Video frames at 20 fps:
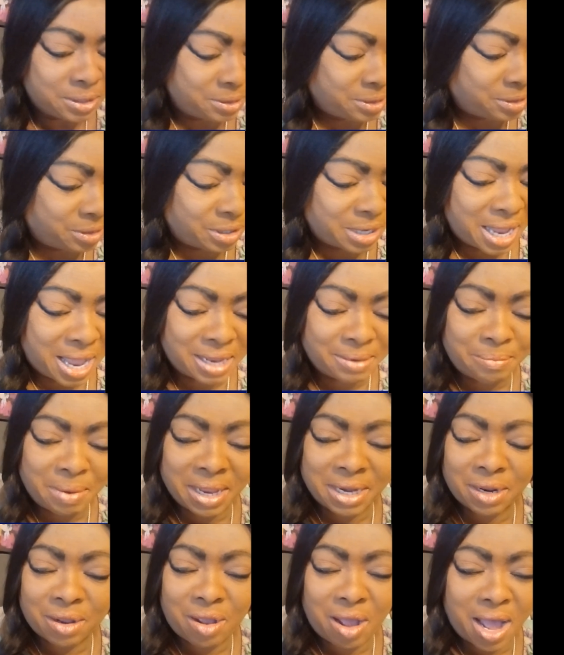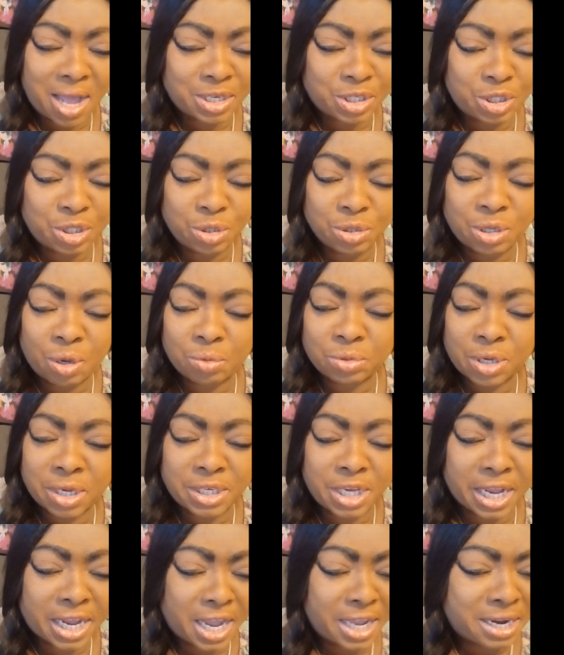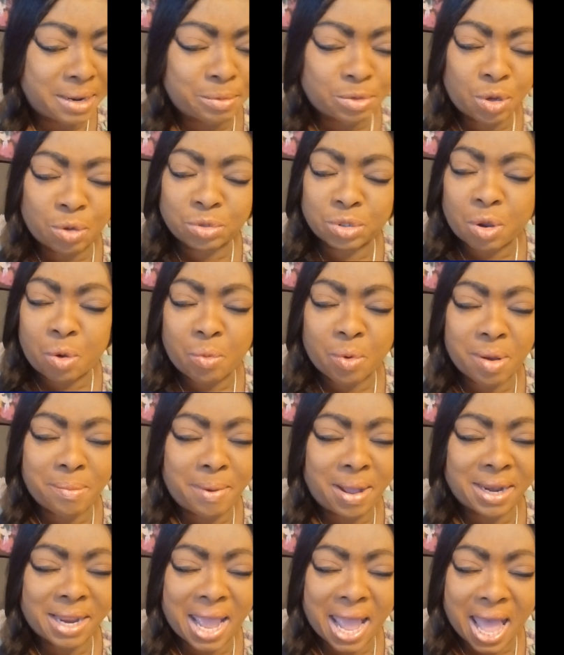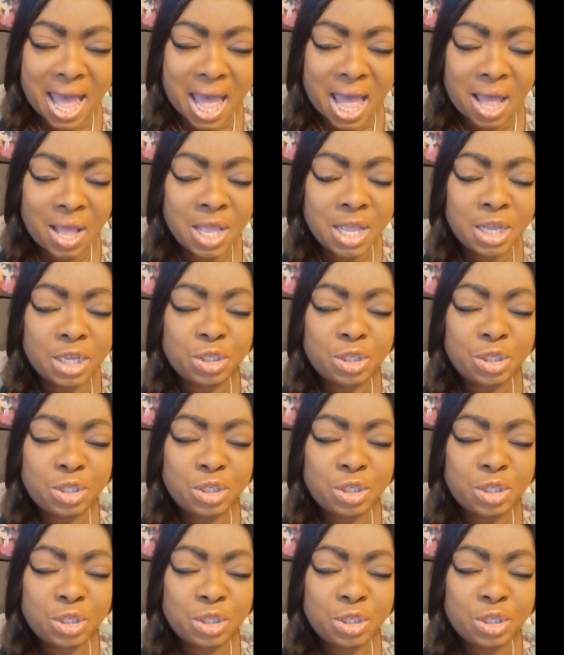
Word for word: uh, uh, man of God, you don't you get up, don't don't worry about how.